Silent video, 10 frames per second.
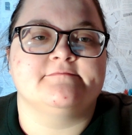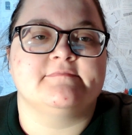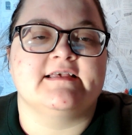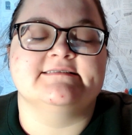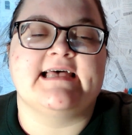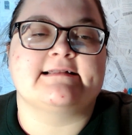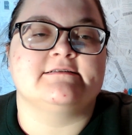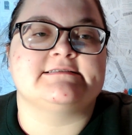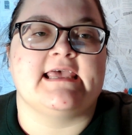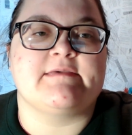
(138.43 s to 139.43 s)
Because
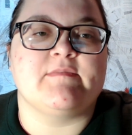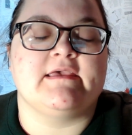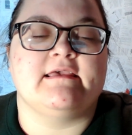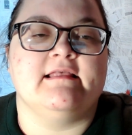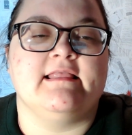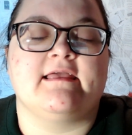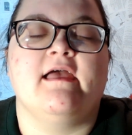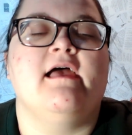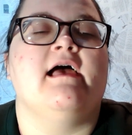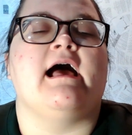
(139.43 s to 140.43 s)
that'll take me,
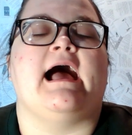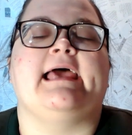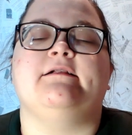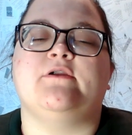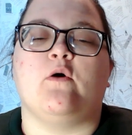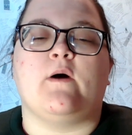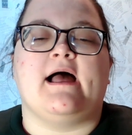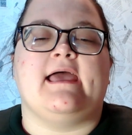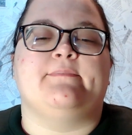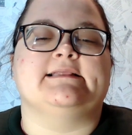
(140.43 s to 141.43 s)
I don't know
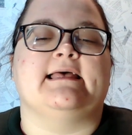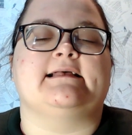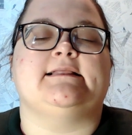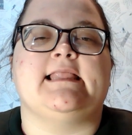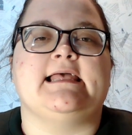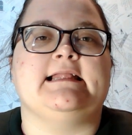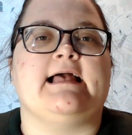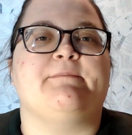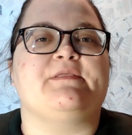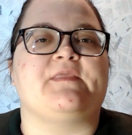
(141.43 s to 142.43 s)
why, but, lately
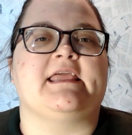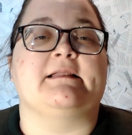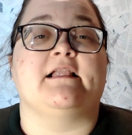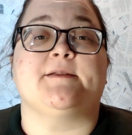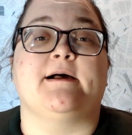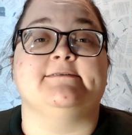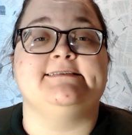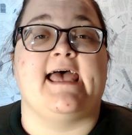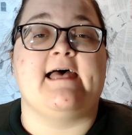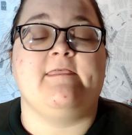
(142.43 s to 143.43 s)
I've been thinking a lot about
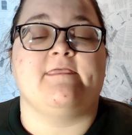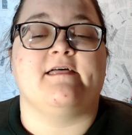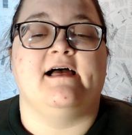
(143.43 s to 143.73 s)
death.